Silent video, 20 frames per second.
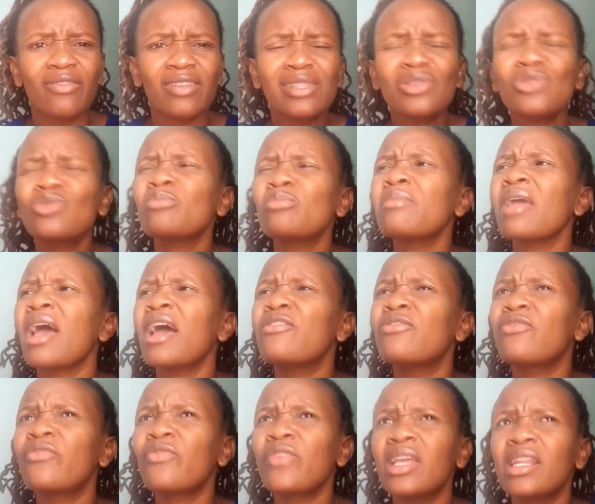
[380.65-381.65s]
You, I
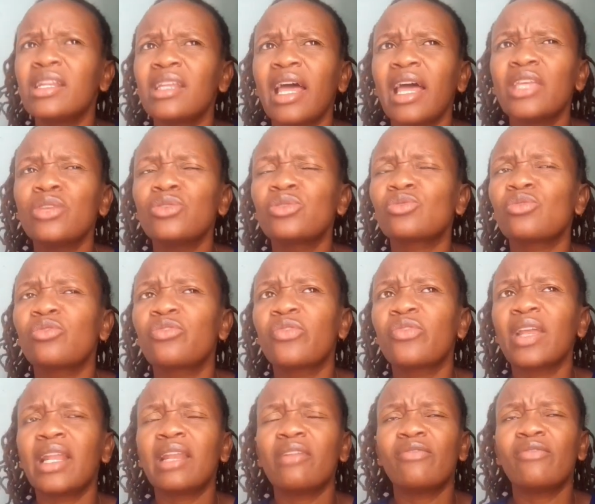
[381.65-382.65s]
feel I used to
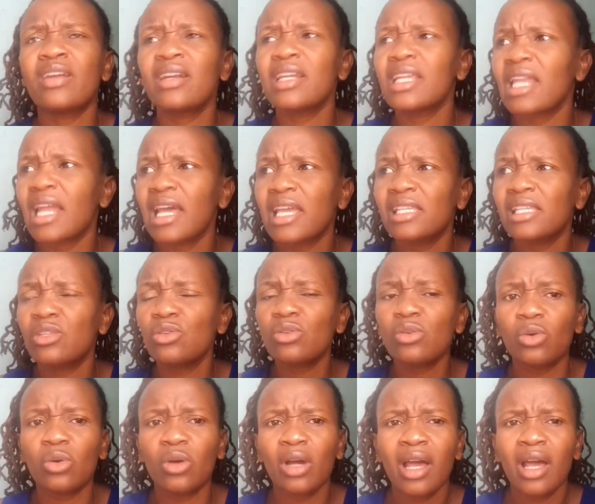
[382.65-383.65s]
feel very nice, you
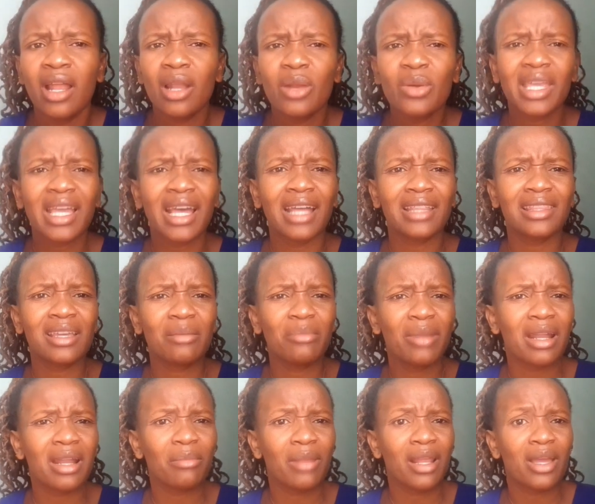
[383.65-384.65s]
know, looking at them,
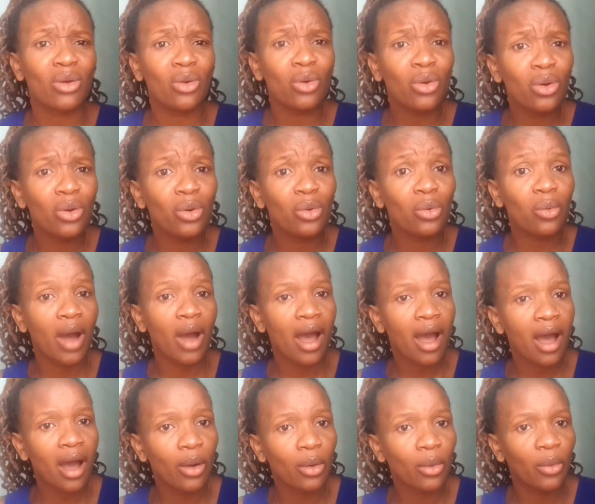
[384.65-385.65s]
and I'm like, oh
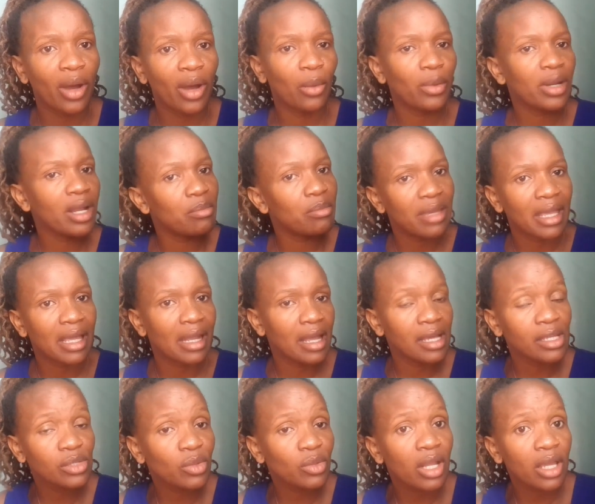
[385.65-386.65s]
wow, I wanna be a
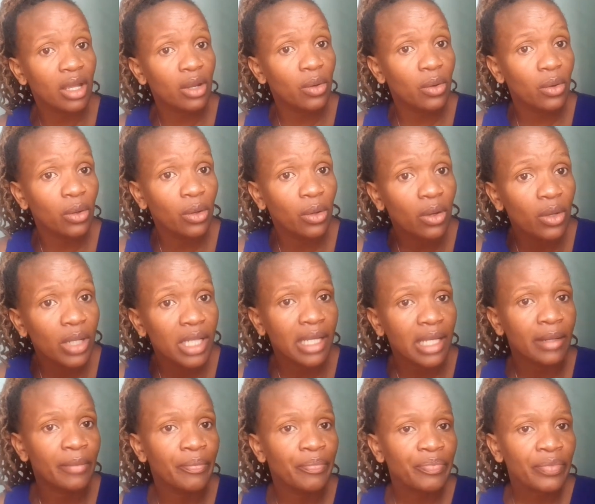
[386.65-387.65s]
nurse when I grow old,
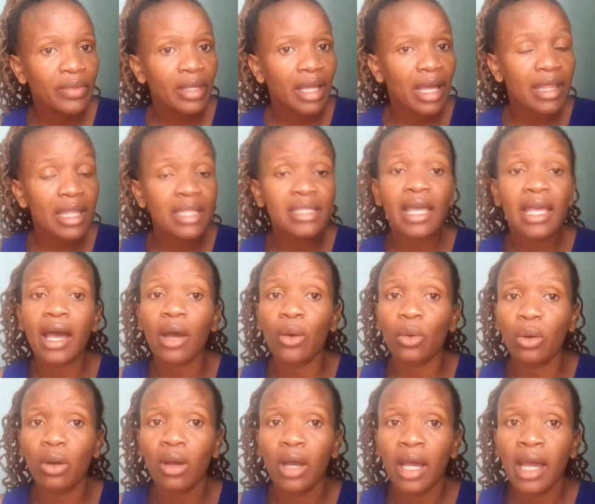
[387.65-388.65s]
and that's
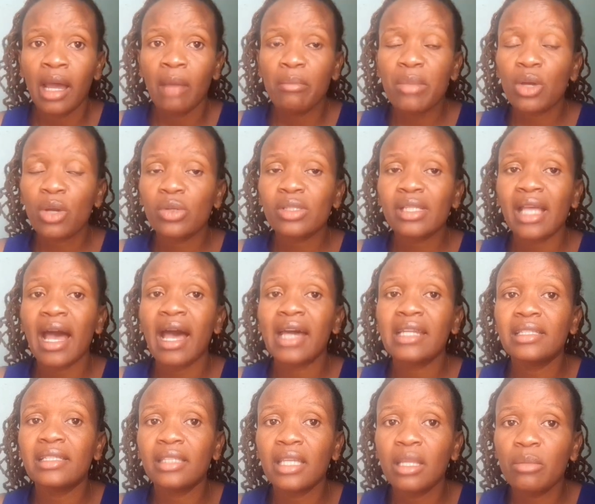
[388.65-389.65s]
how because I
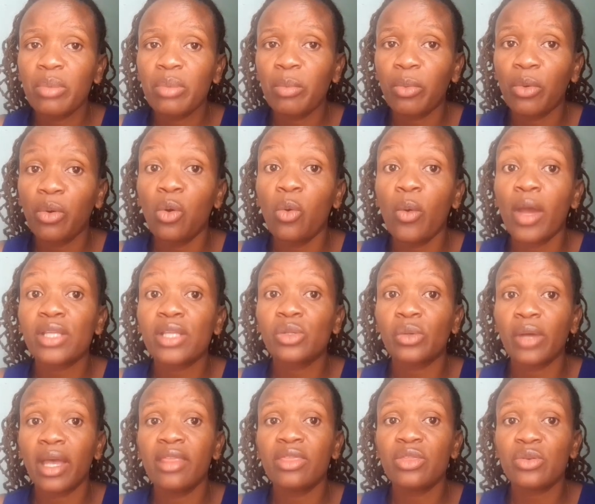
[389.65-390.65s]
had seen people who were so
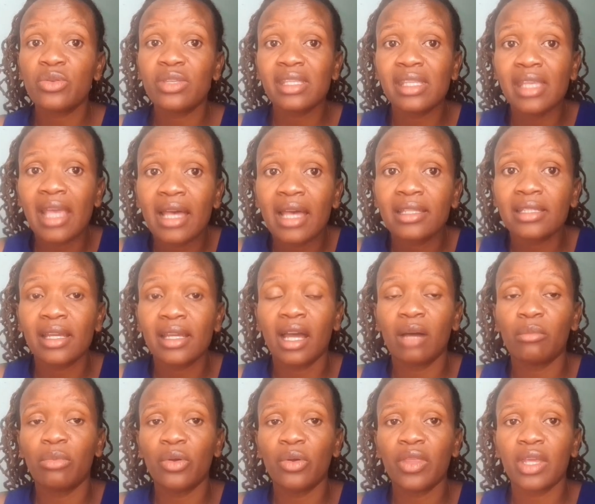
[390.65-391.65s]
enthusiastic
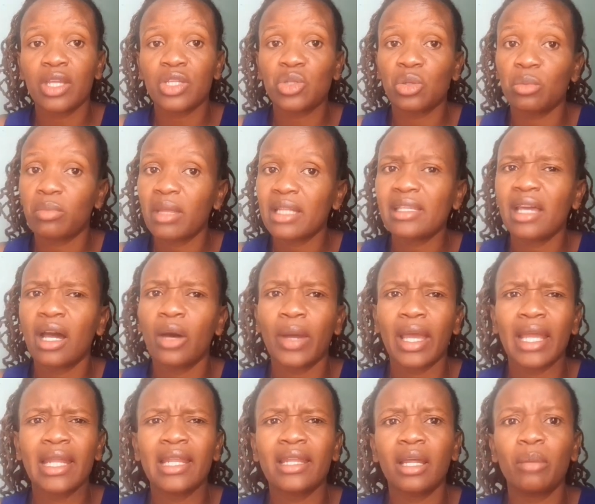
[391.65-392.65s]
about their job. That's how I
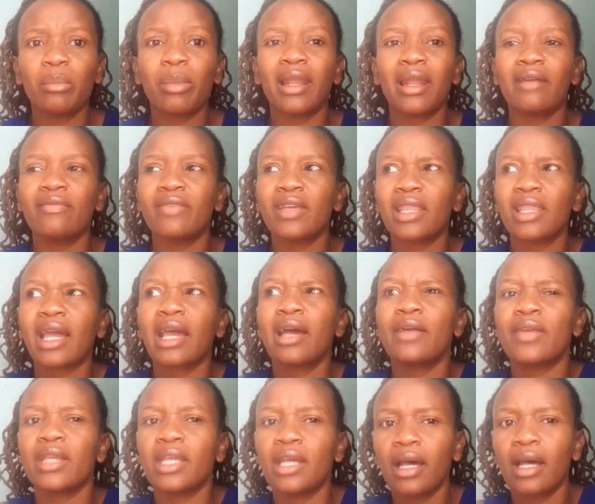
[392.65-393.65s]
ended up loving the
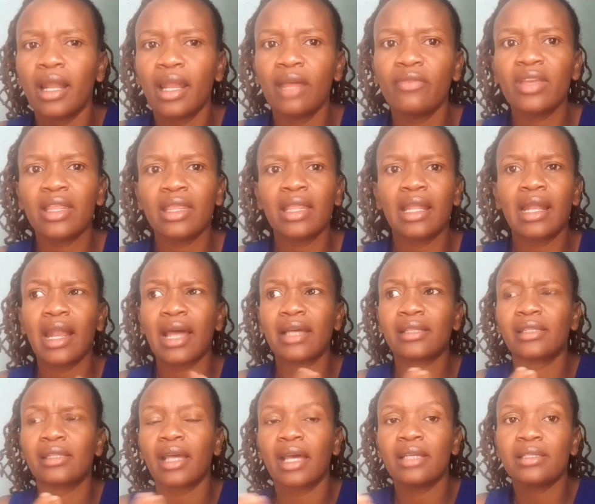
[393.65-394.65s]
career, loving the
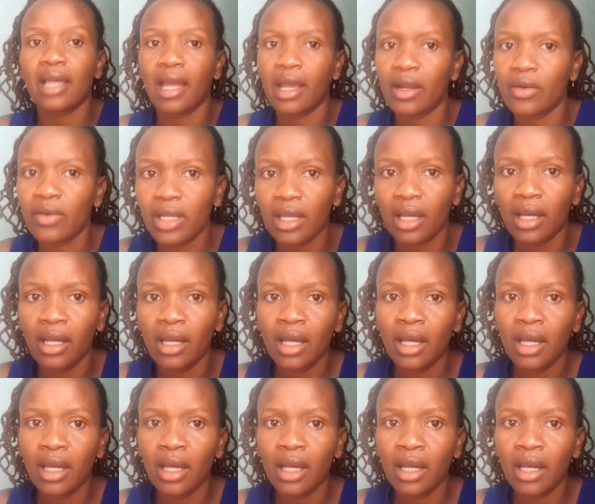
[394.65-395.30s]
nursing as a career.